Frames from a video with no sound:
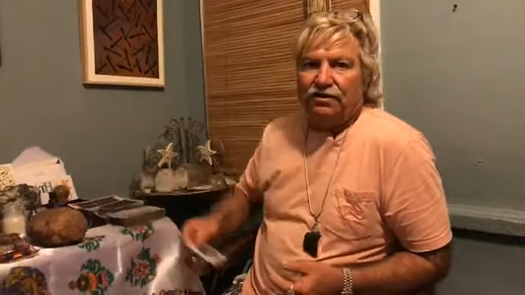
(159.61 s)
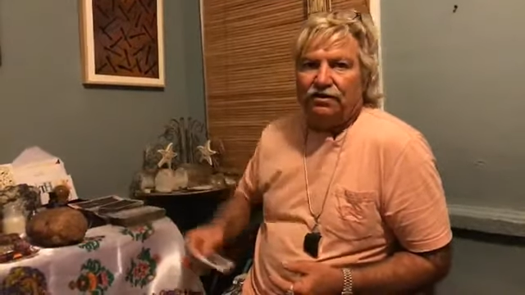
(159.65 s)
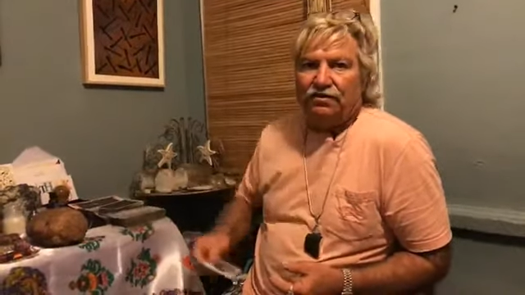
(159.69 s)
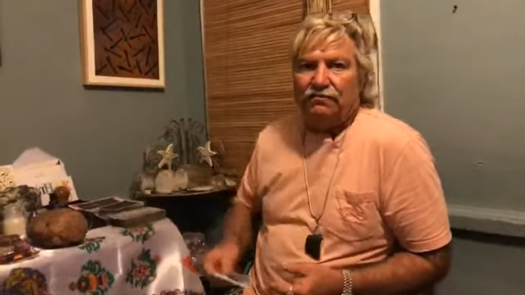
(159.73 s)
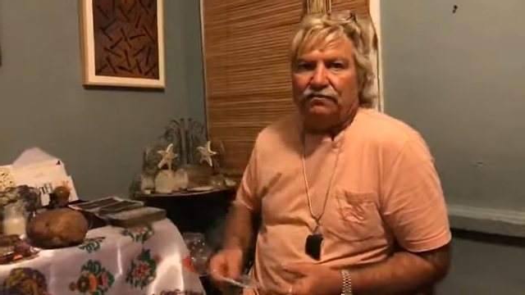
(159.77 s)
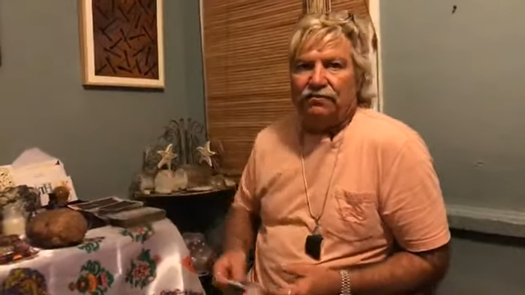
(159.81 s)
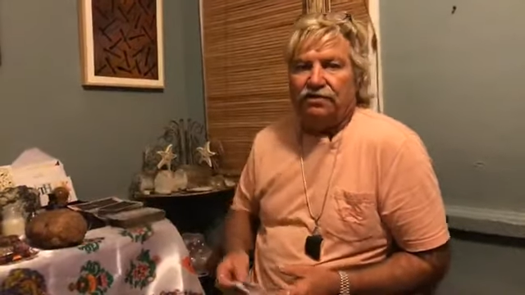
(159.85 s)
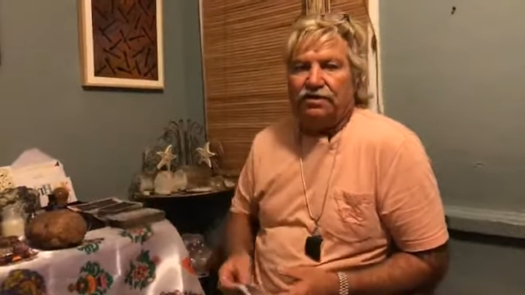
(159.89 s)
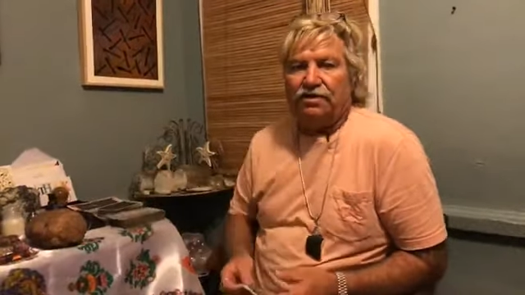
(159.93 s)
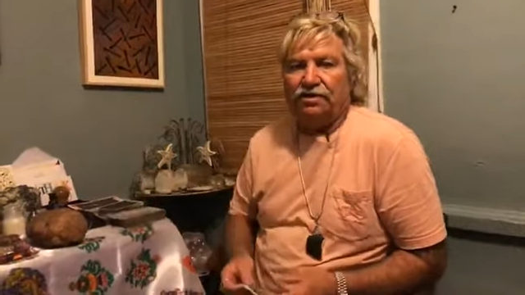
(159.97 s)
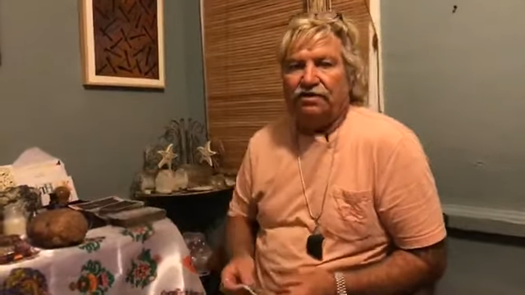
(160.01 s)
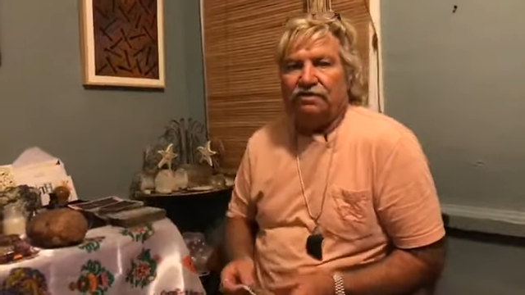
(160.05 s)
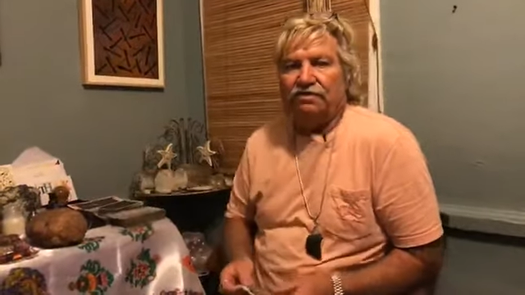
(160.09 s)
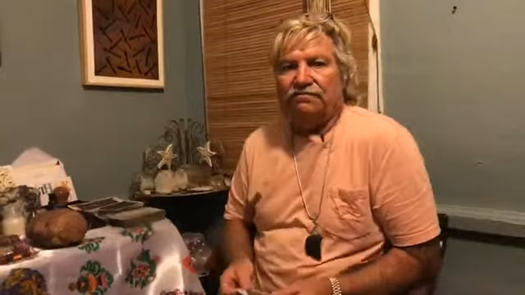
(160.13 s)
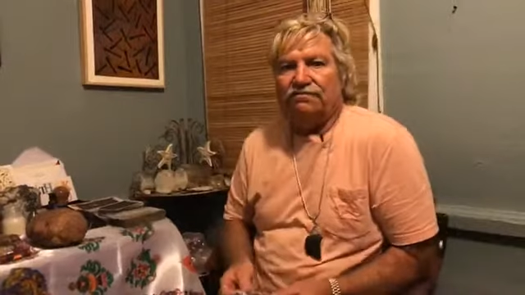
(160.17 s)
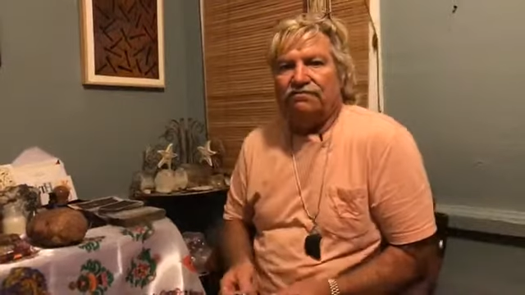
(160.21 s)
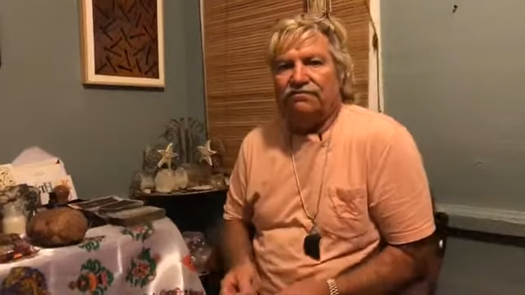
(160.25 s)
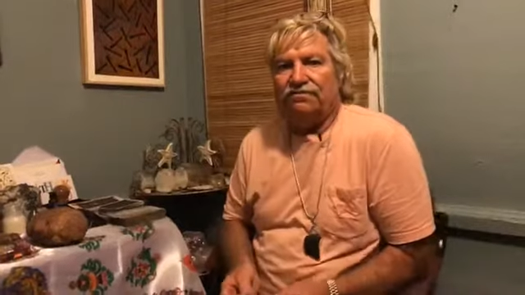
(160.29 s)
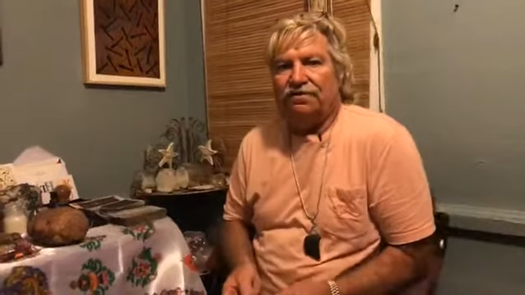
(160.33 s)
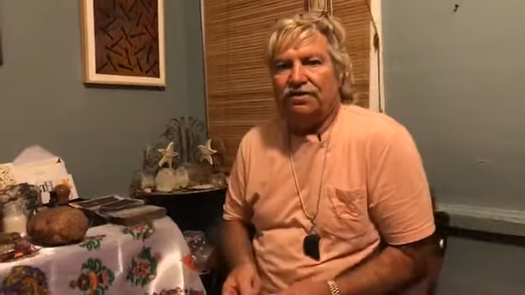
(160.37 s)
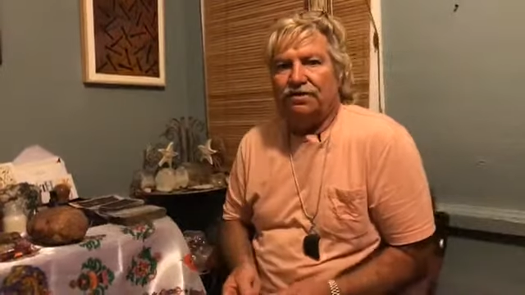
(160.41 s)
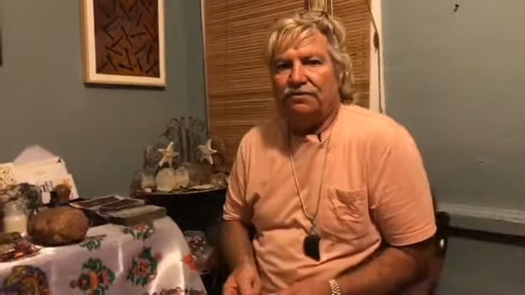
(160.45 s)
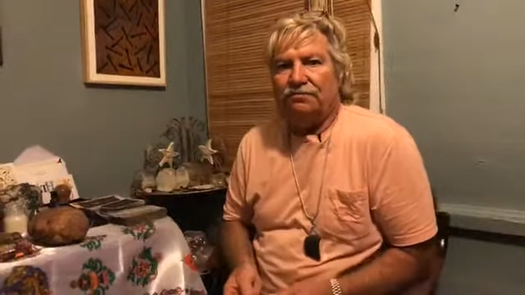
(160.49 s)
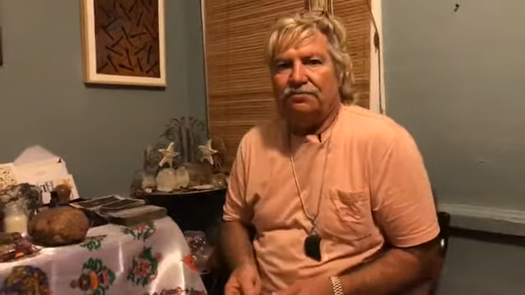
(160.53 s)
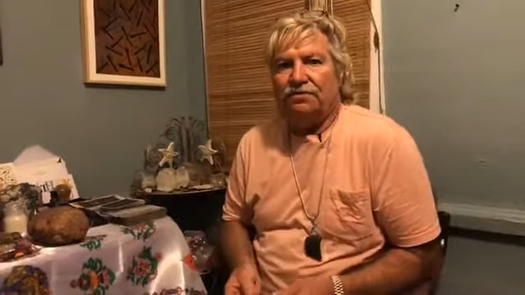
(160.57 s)
We have the
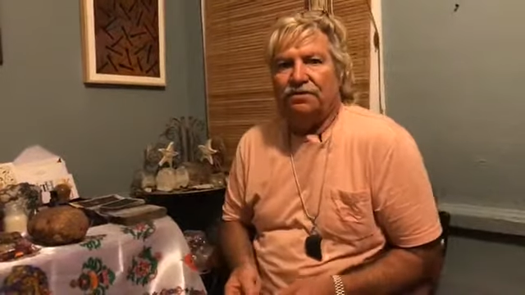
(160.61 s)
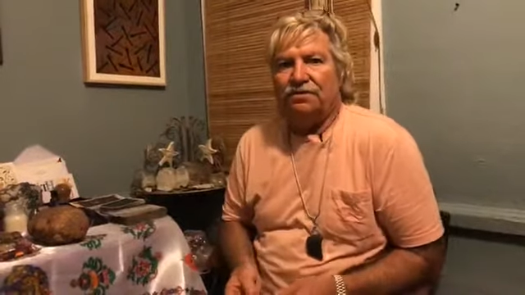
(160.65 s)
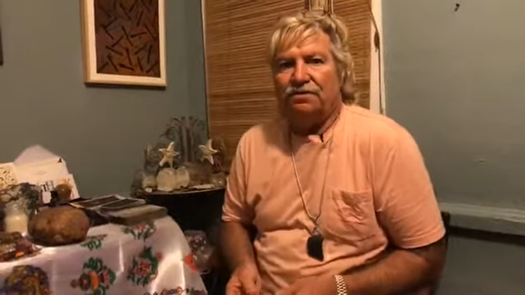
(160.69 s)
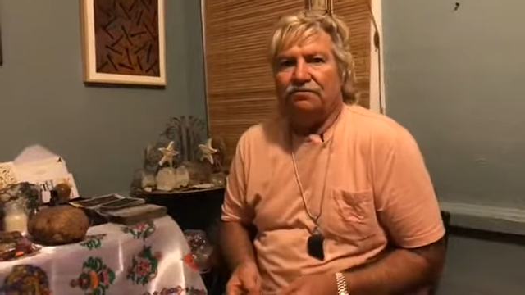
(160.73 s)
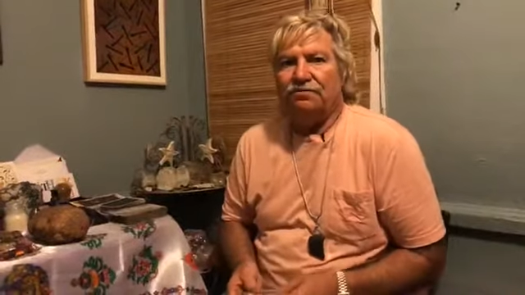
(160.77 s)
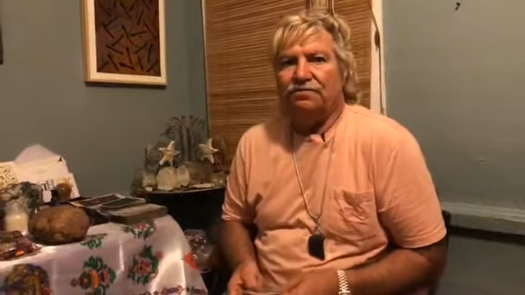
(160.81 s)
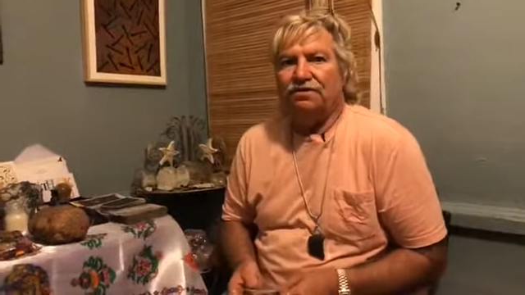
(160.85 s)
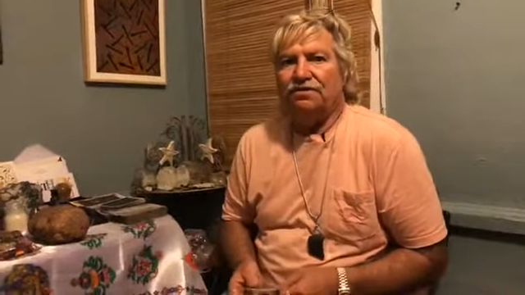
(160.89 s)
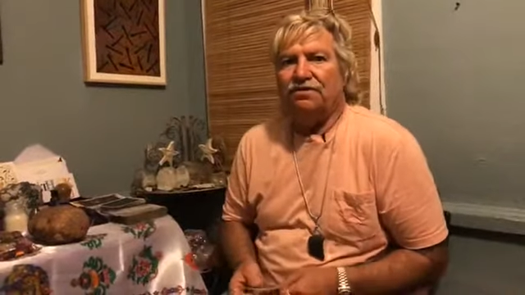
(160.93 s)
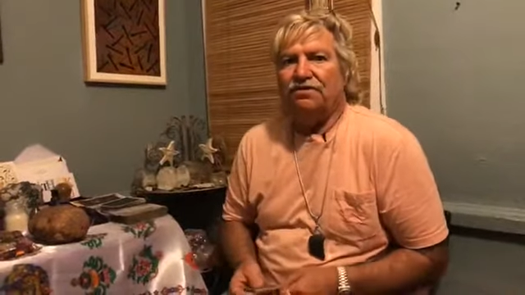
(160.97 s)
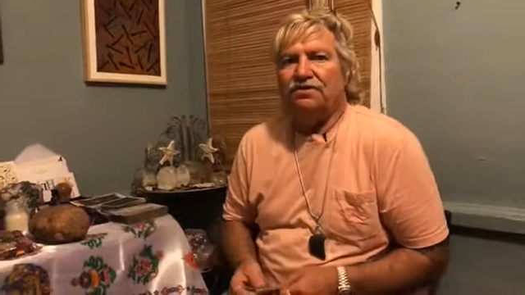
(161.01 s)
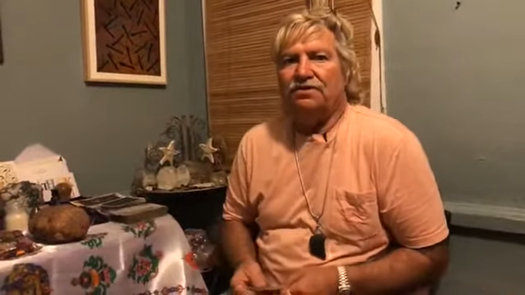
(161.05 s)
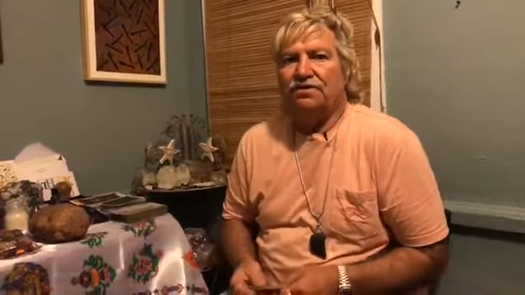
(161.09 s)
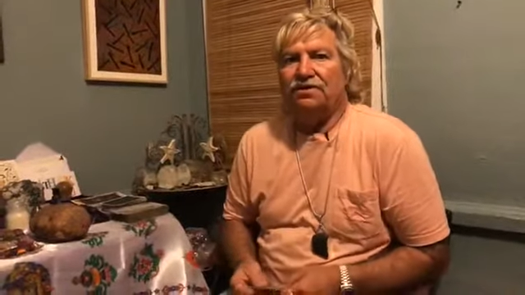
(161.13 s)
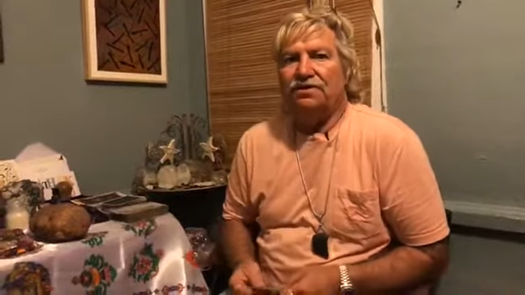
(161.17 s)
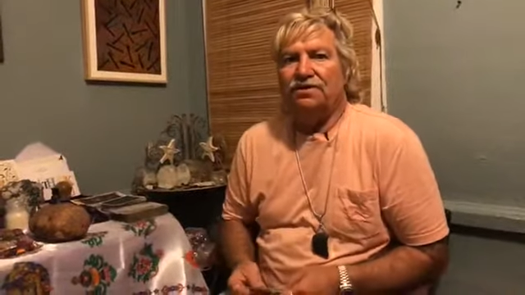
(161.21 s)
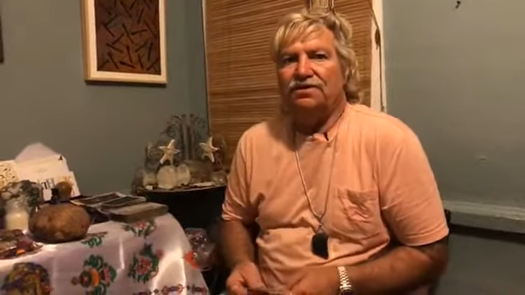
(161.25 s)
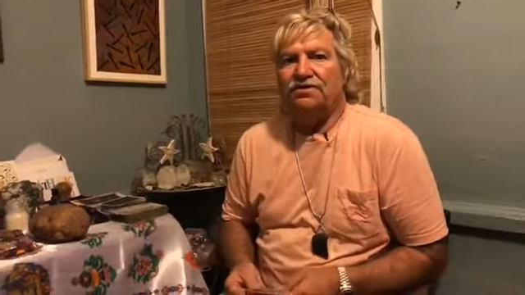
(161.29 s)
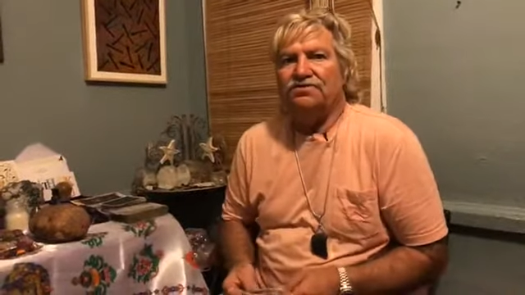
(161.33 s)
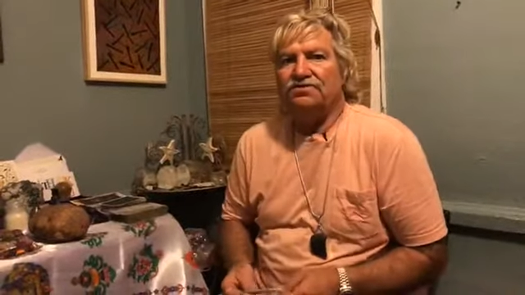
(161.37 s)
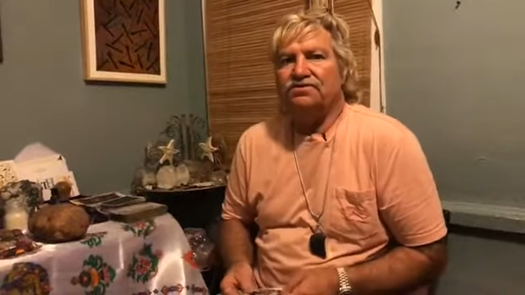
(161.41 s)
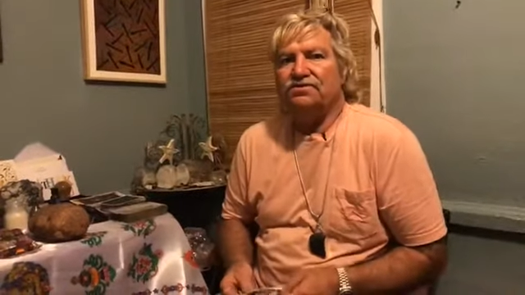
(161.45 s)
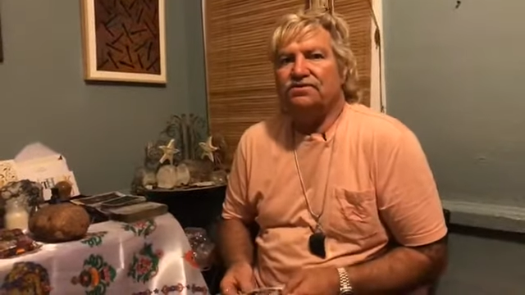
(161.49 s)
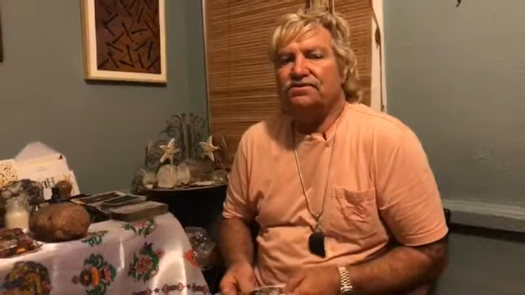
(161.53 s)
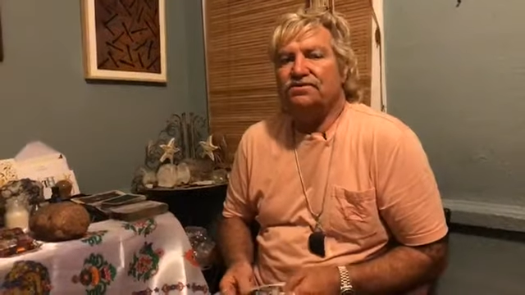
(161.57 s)
upcoming
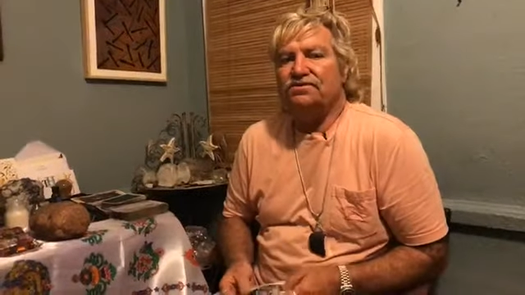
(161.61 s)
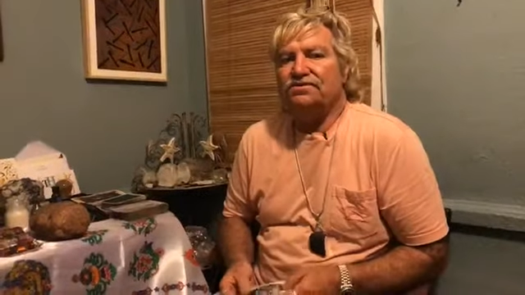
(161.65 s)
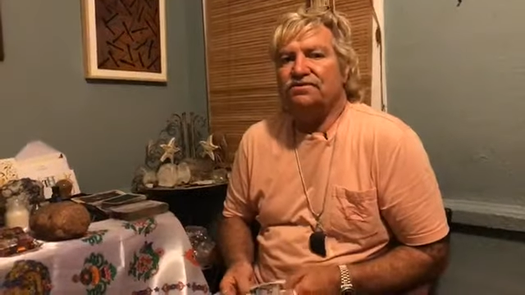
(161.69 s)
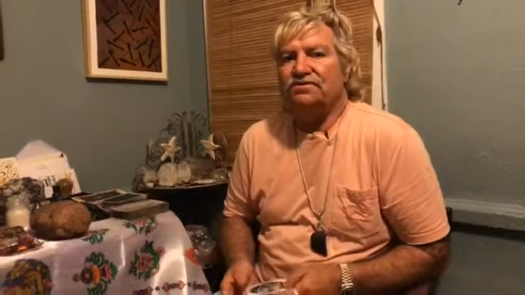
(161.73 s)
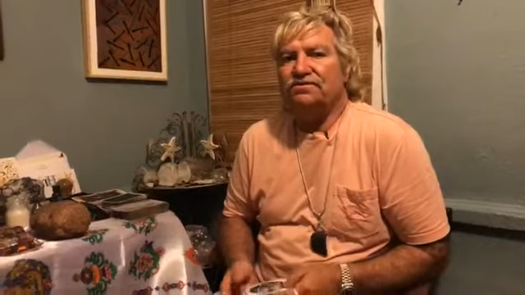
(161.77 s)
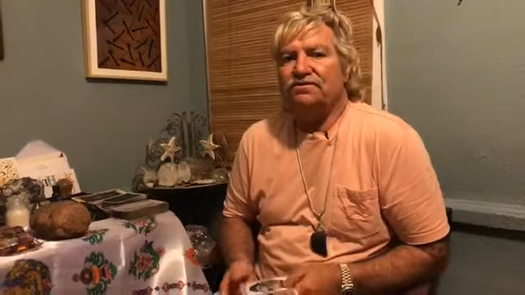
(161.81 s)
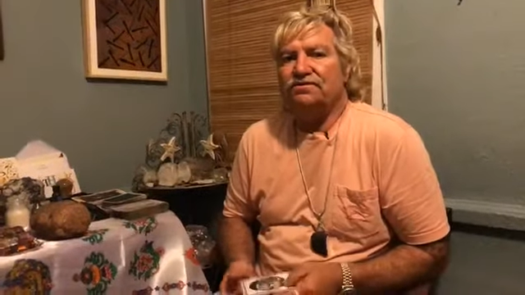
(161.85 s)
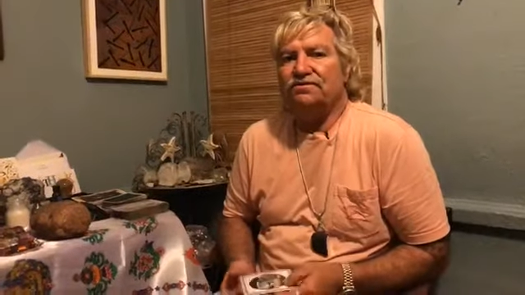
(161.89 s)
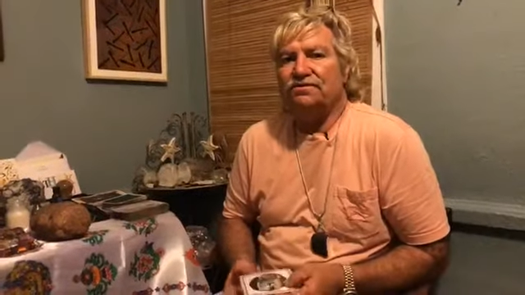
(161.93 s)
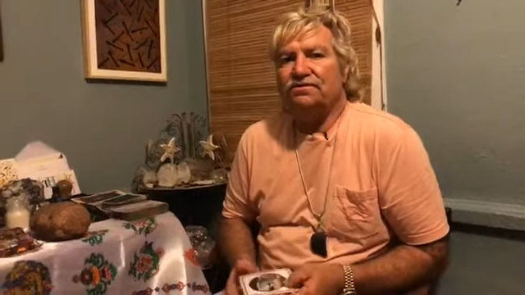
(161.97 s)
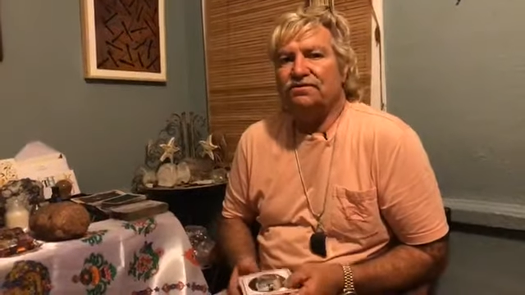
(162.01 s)
class on